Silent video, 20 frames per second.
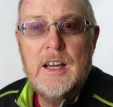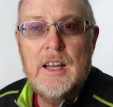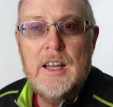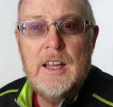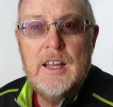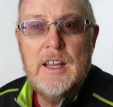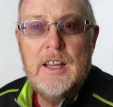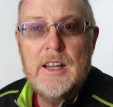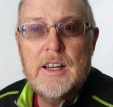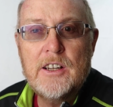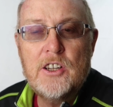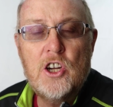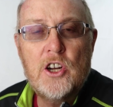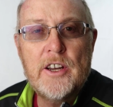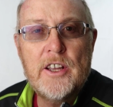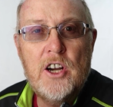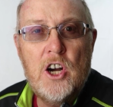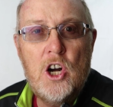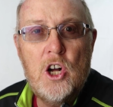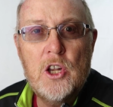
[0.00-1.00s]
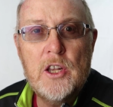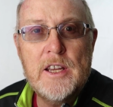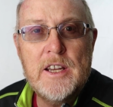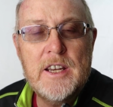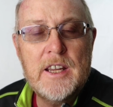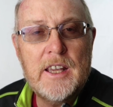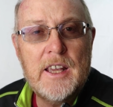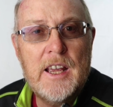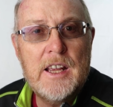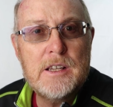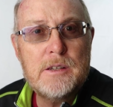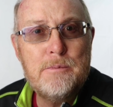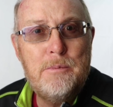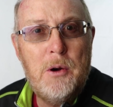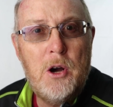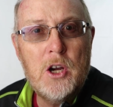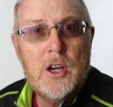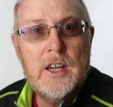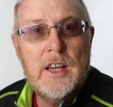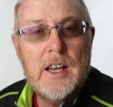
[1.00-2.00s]
and got it all in against
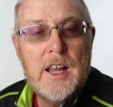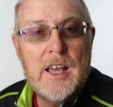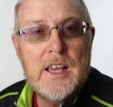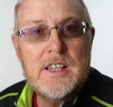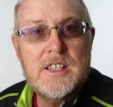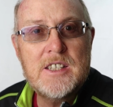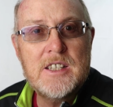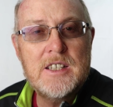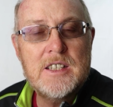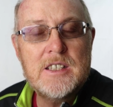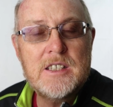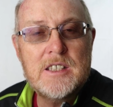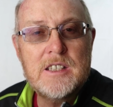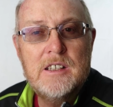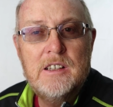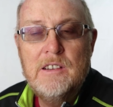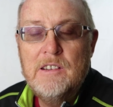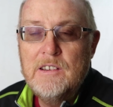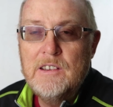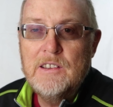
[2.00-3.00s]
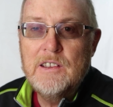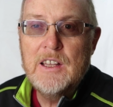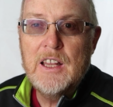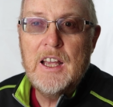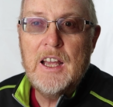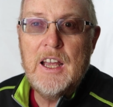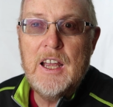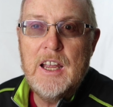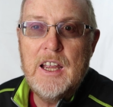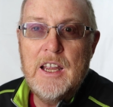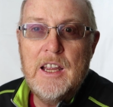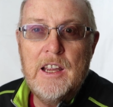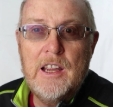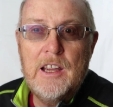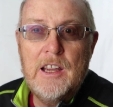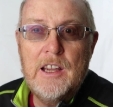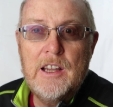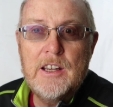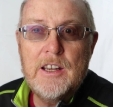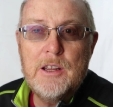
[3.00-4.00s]
pocket aces,
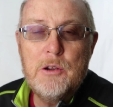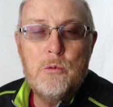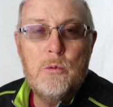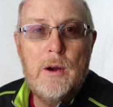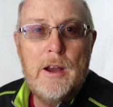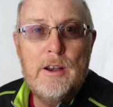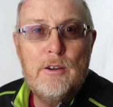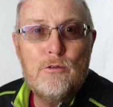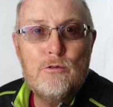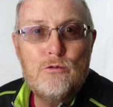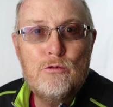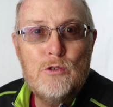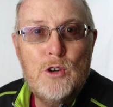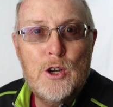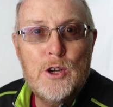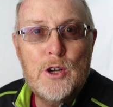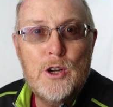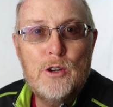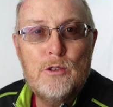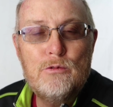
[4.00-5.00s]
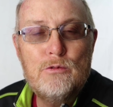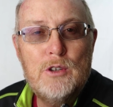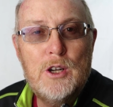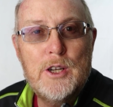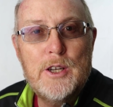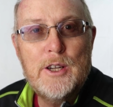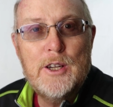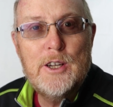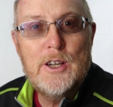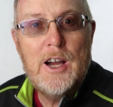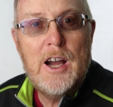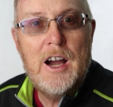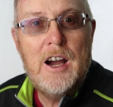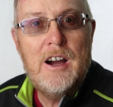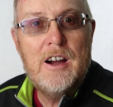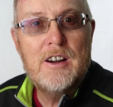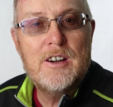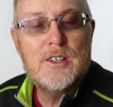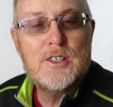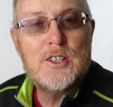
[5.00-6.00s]
and it went runner, runner,
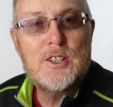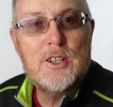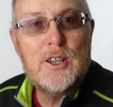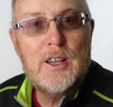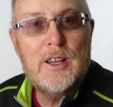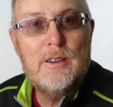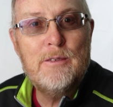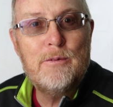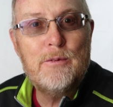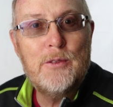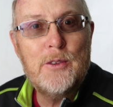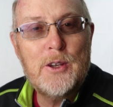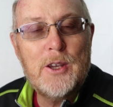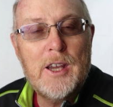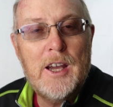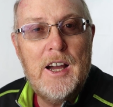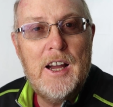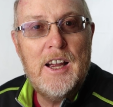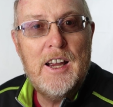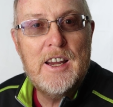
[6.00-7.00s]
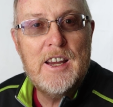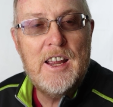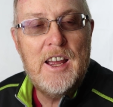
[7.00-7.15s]
hearts to give the guy